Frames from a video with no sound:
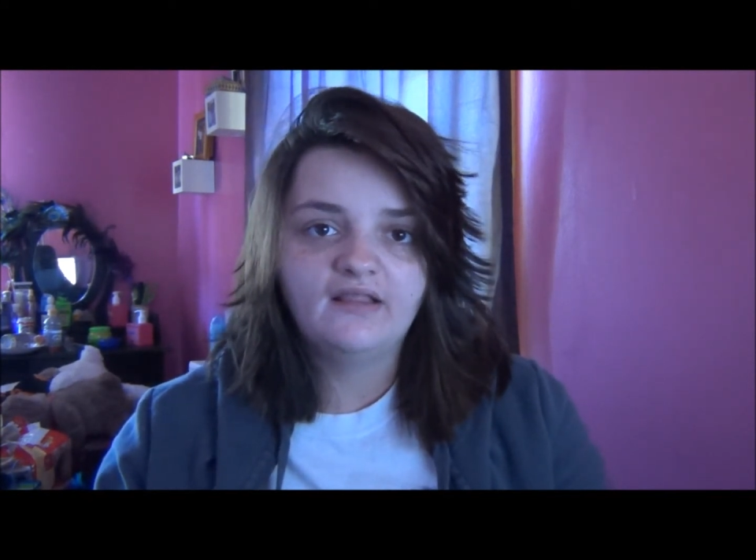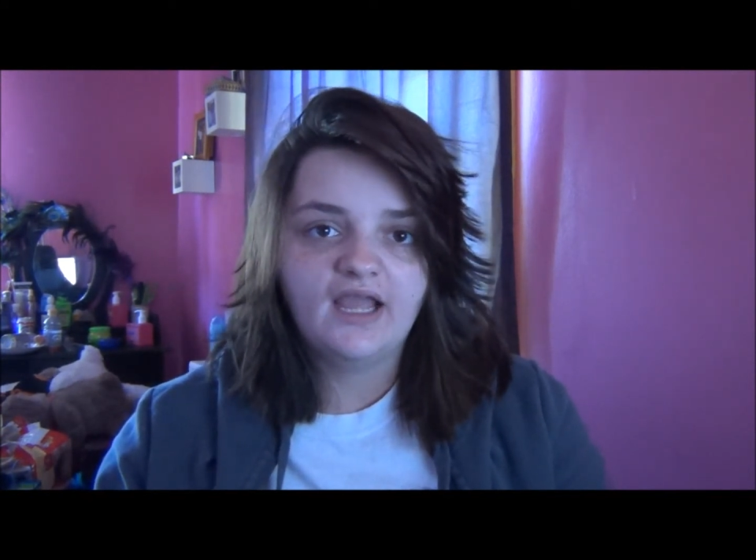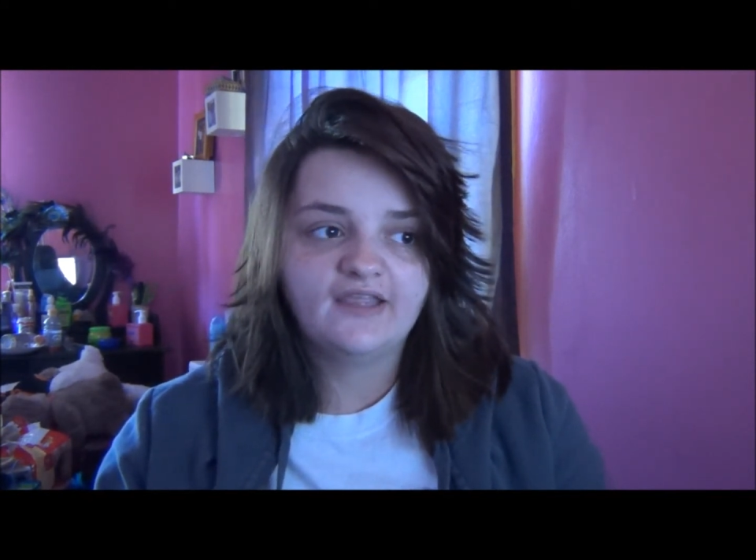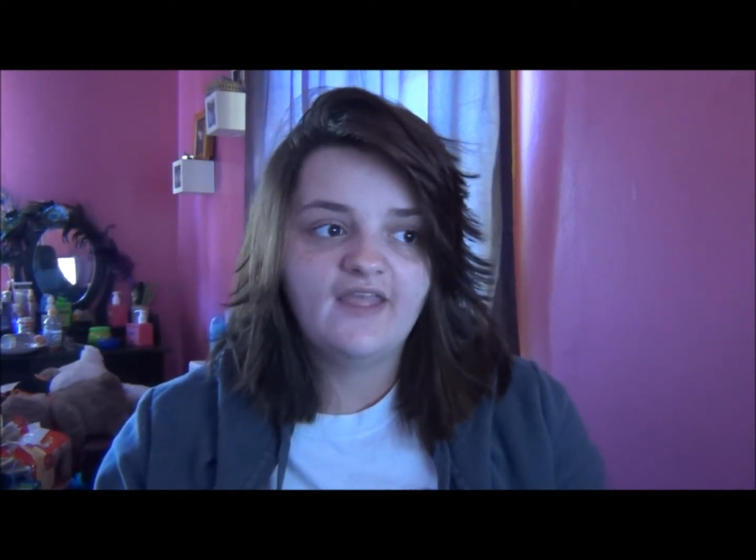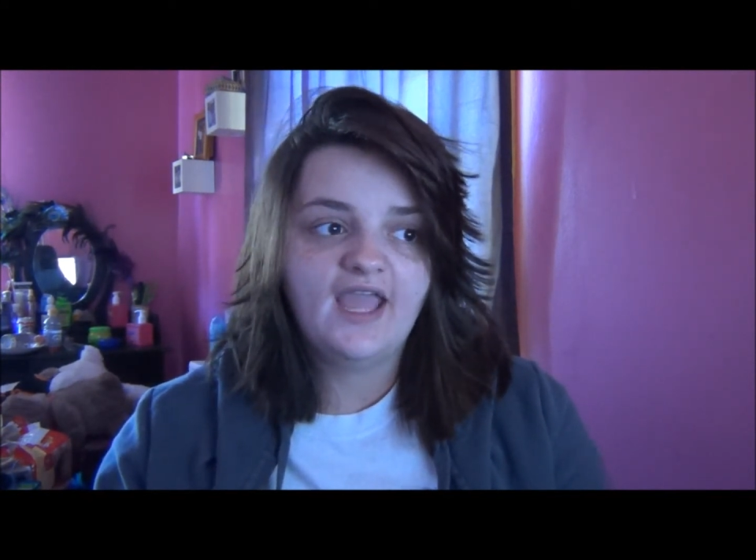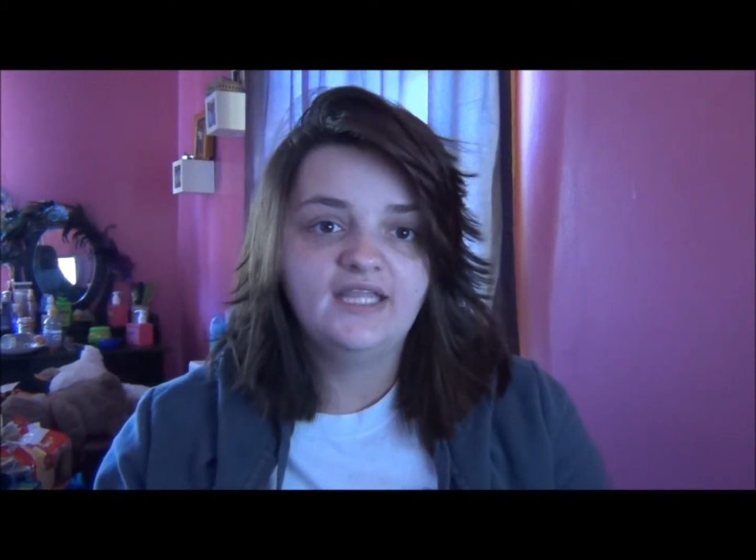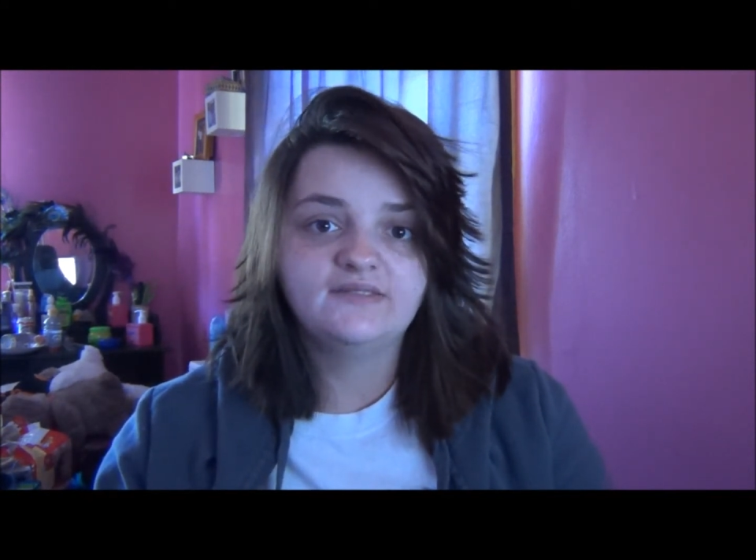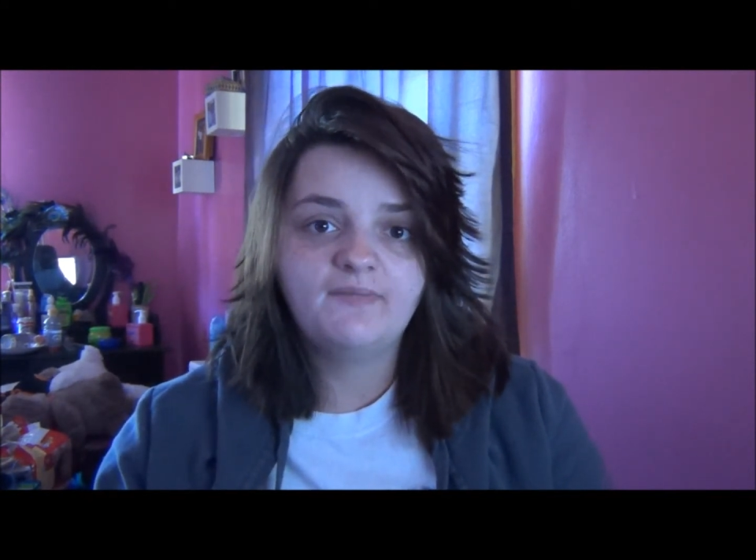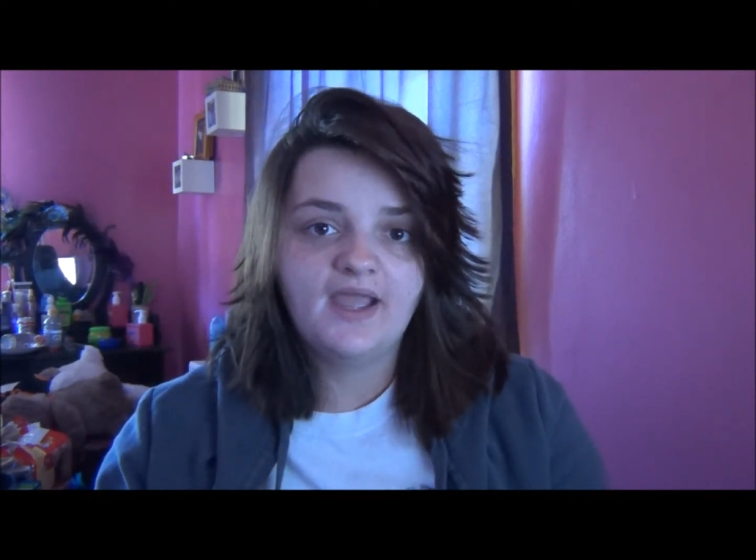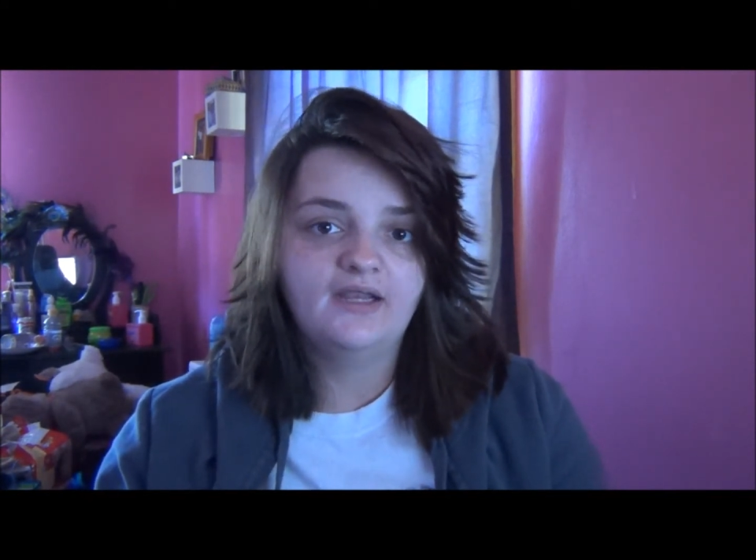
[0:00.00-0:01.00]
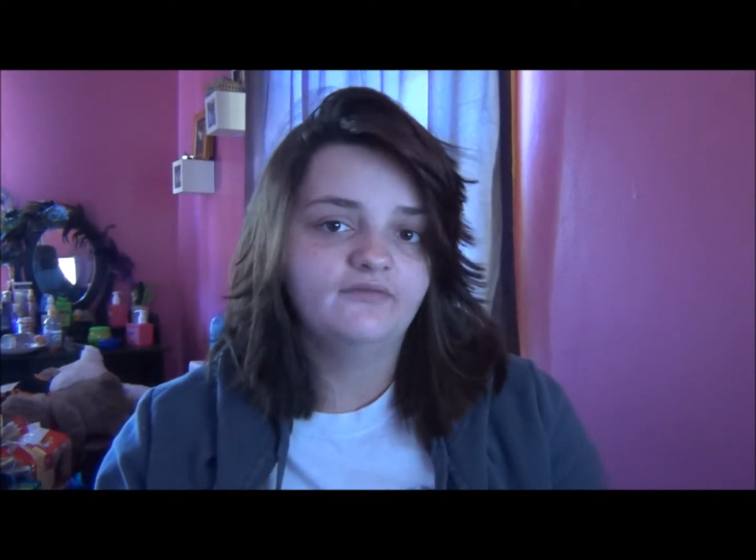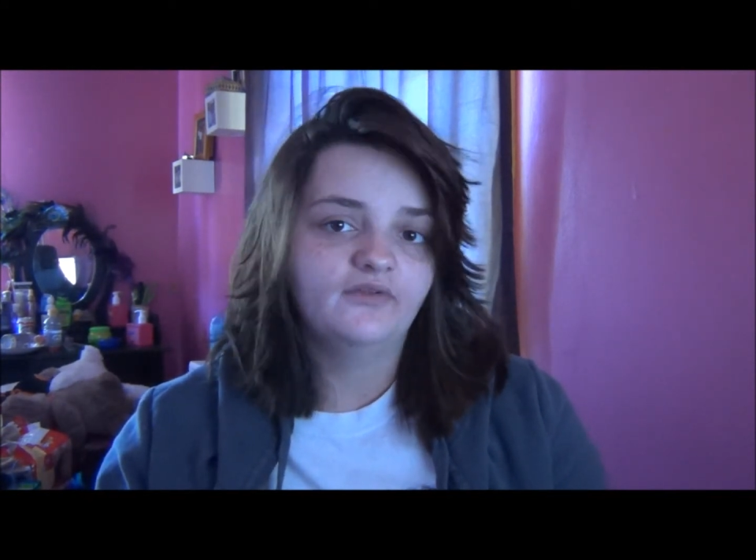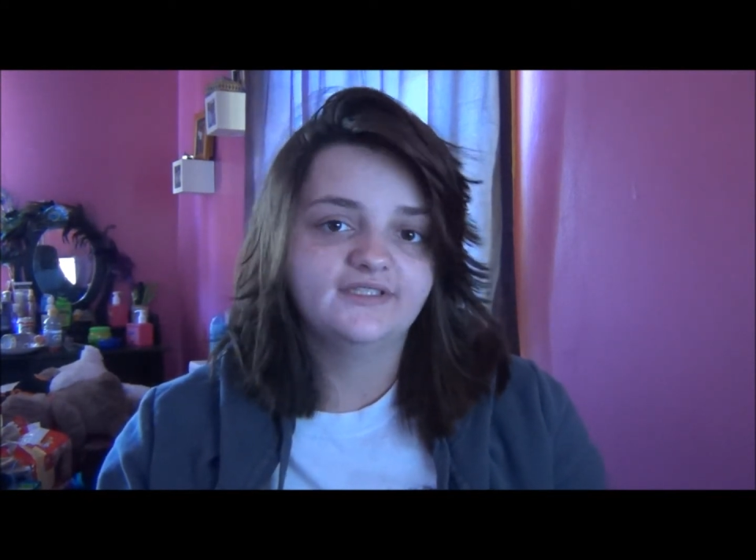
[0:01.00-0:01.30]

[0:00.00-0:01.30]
like that, it's painful.